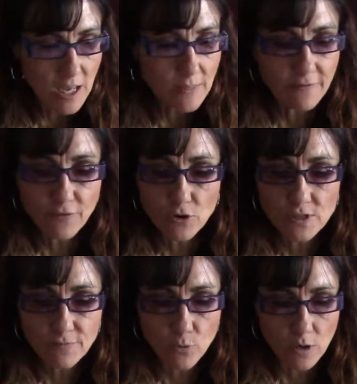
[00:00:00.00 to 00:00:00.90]
The
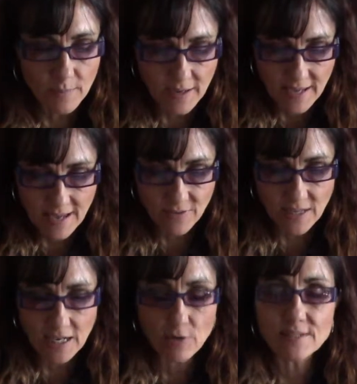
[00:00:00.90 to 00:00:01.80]
first form I have in
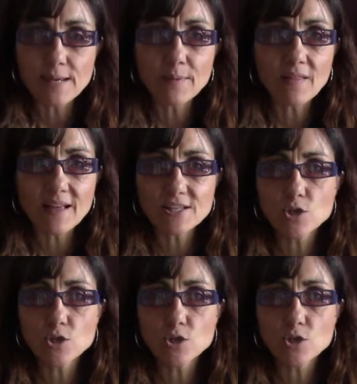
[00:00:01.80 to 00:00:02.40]
here is MLS.